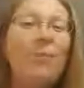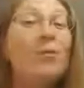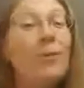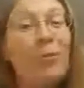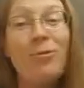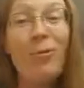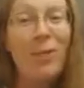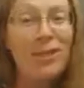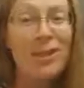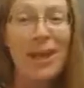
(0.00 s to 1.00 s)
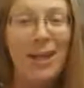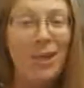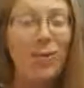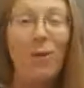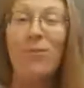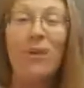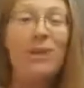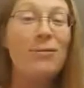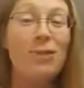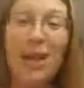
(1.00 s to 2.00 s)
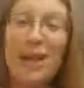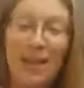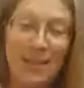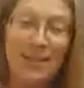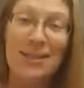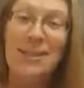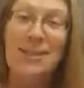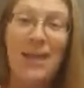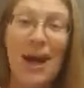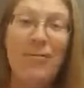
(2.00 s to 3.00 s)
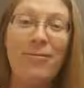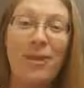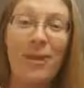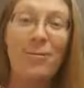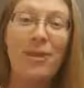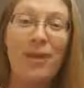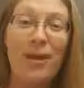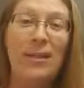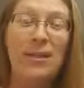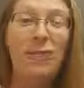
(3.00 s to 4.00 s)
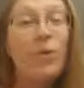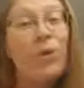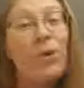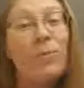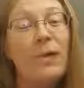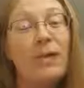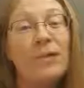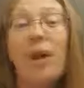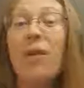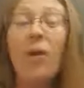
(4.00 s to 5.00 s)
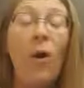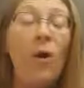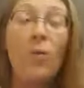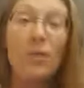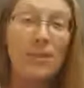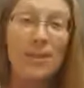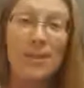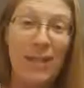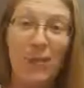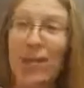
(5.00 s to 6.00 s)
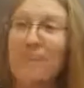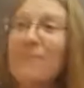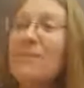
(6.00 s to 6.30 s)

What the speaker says: Number 4s on the Enneagram really reject this. This does not fit in with their idea of the world because the whole world is sacred.